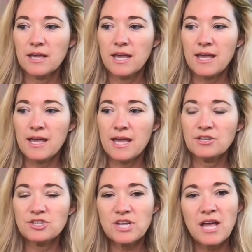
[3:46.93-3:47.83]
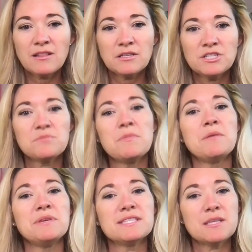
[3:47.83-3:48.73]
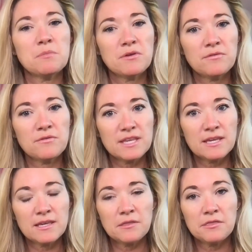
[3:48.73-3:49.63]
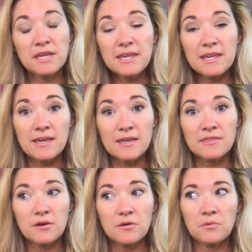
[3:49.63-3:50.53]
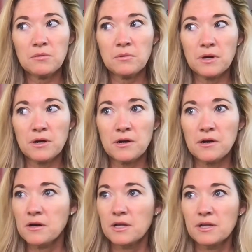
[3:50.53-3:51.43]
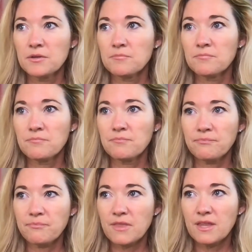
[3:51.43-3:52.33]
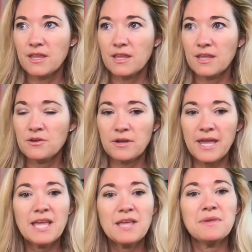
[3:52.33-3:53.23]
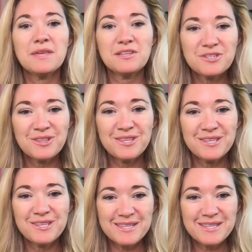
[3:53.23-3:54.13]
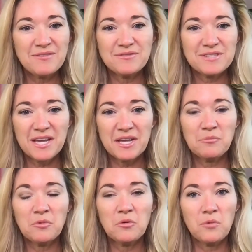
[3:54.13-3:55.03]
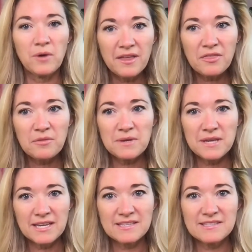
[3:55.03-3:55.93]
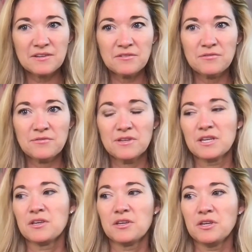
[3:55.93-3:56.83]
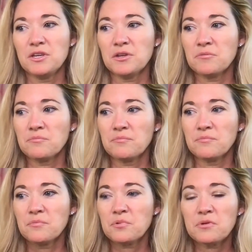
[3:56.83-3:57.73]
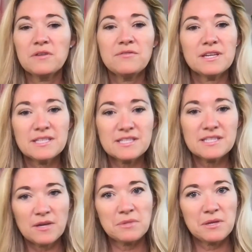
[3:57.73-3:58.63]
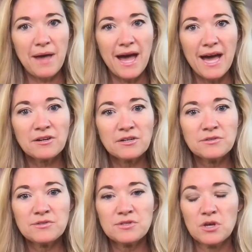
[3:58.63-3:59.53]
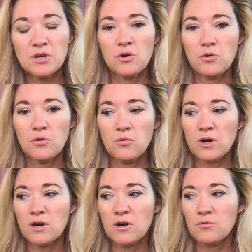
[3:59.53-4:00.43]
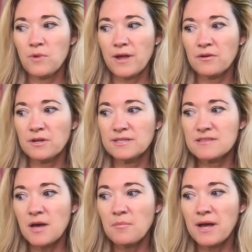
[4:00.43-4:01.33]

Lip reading: and challenge maybe some of the thinking that we were either came into this lifetime with because of, previous family patterns, or whether it's thought